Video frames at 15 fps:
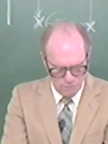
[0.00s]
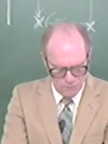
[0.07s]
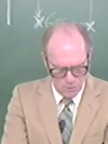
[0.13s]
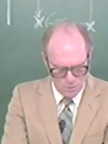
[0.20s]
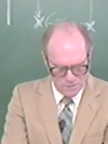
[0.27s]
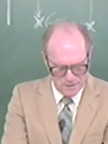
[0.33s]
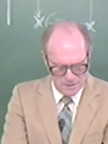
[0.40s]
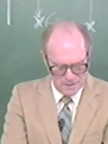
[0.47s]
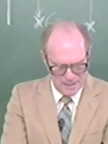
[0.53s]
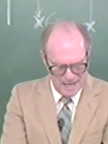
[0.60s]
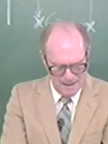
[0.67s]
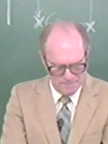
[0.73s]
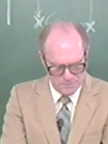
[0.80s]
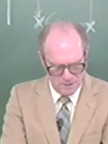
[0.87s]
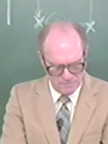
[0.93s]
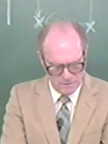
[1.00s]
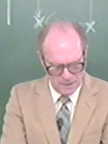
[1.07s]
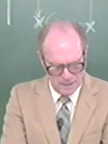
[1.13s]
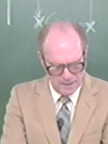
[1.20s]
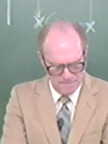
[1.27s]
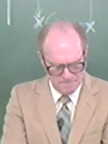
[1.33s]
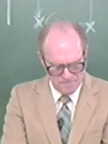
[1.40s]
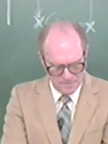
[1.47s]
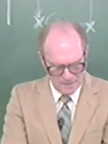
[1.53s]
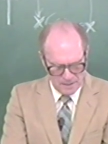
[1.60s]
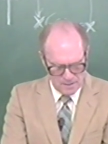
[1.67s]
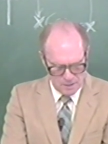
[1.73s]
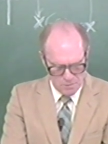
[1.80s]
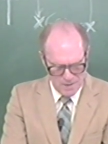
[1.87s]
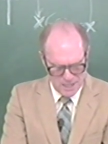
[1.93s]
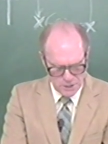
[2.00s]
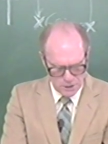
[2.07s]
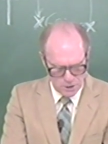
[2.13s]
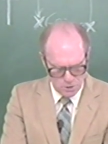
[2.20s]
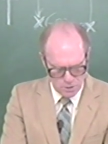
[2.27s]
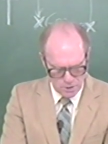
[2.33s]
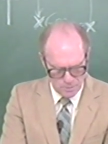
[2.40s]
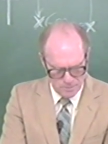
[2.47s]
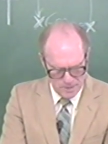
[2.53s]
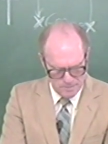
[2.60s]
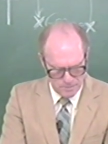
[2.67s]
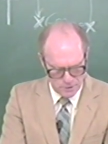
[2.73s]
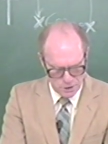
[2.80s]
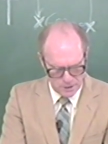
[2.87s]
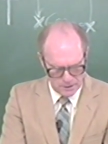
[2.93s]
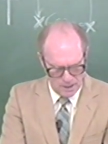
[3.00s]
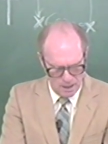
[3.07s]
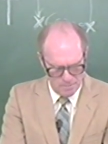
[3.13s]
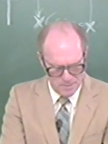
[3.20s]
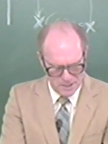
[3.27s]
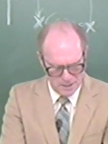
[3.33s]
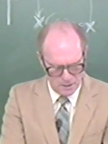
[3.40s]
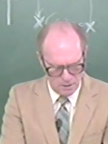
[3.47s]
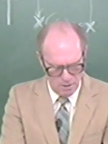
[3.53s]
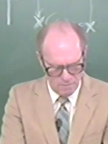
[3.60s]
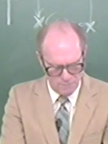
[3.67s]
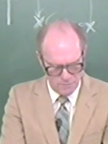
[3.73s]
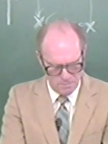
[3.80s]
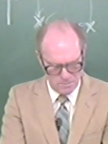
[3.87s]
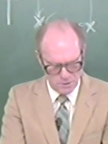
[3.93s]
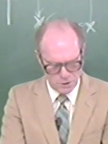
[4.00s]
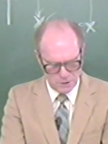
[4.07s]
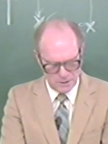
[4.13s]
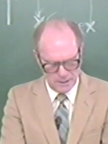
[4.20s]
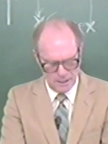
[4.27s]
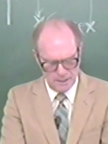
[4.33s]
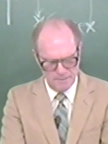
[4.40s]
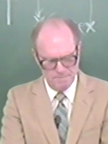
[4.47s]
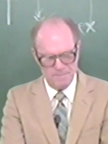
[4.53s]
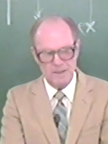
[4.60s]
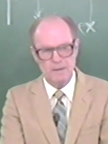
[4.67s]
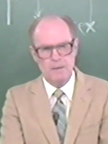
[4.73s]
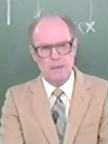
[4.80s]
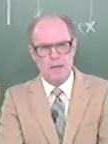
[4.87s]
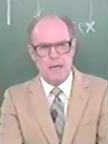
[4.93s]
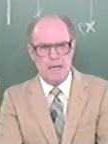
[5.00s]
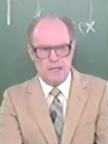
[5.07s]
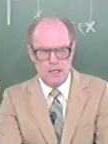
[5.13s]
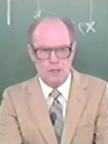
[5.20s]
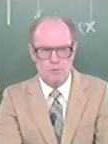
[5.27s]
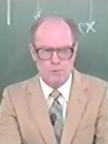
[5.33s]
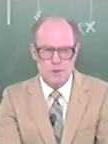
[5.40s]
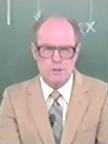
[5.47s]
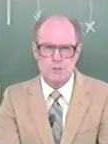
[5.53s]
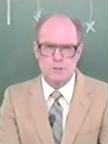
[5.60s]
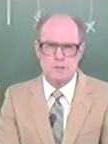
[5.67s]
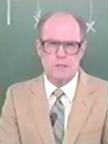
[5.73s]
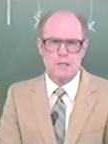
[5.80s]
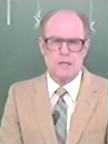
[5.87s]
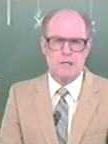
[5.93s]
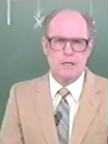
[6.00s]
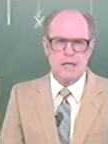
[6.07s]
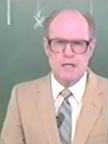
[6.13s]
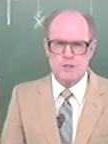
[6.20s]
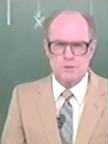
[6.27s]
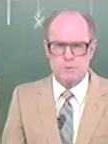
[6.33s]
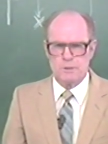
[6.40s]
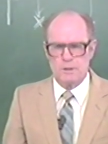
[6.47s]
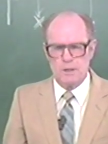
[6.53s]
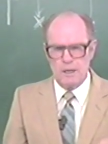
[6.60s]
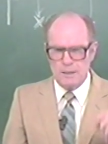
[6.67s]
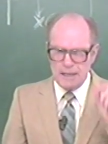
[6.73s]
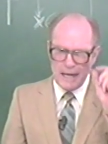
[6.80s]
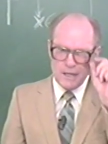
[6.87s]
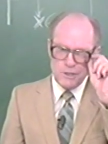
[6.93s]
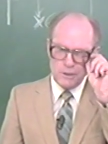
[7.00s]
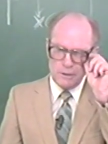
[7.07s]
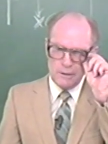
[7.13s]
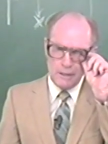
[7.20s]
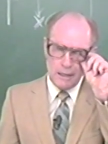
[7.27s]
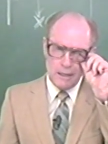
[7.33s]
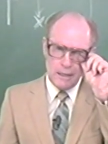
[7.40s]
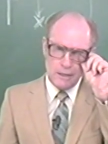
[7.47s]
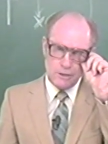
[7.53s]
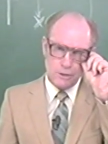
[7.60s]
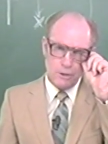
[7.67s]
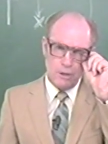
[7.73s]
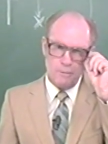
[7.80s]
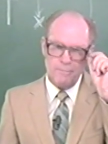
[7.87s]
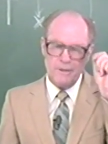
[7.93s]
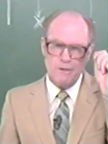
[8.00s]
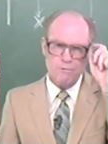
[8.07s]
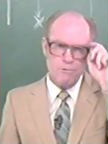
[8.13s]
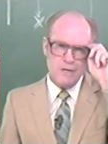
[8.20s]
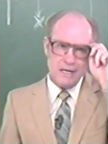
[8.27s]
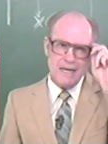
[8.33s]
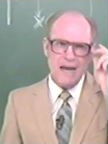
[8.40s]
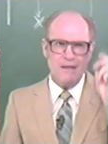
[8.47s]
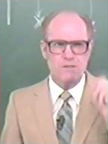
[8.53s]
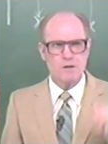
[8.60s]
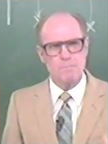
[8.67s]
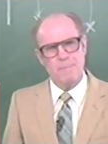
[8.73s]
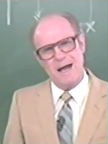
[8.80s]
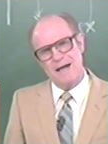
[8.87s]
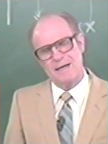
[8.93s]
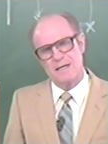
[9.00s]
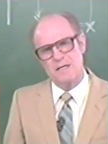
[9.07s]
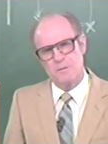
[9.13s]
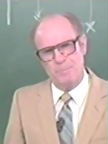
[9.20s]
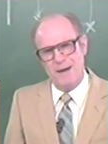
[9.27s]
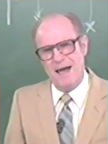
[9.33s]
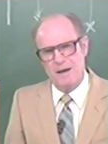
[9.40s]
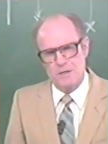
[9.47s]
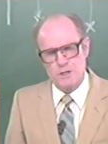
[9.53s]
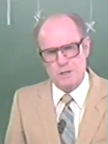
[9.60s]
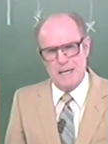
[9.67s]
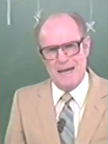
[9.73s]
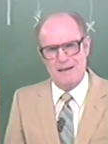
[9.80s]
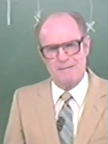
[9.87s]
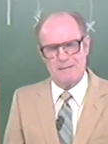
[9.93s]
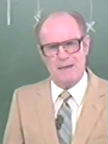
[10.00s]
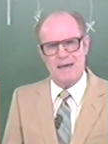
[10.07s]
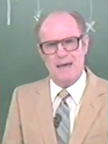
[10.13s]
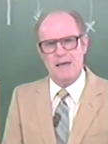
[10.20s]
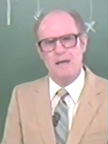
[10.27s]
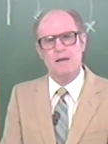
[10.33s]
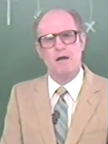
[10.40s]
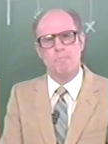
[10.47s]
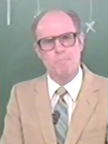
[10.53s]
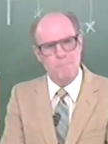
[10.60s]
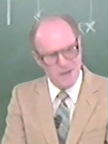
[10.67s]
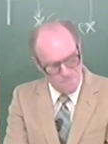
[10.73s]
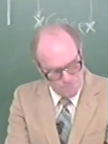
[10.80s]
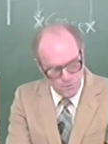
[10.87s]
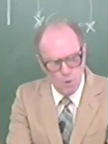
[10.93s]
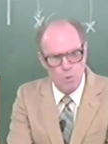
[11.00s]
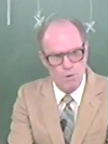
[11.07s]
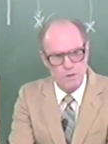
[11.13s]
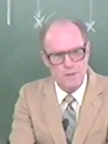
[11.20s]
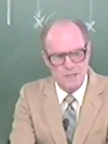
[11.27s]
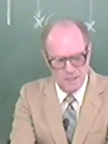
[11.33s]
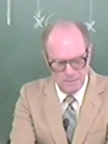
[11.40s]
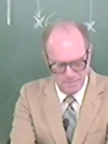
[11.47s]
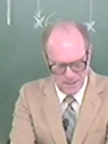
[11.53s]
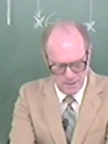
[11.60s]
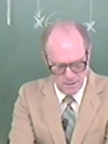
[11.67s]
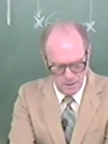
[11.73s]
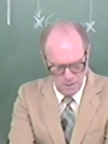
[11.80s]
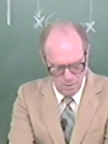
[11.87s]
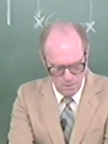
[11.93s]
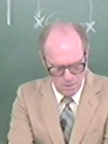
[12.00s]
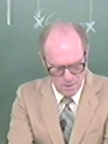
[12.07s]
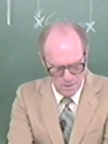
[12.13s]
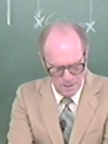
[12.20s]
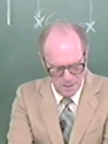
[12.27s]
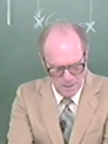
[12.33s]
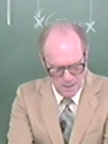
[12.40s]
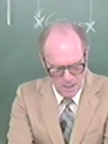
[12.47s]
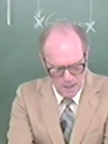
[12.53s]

forth into captivity. The residue of the people shall not be cut off from the city. In other words, the Israel nation is going to be regathered back into Palestine again before the coming of the Lord.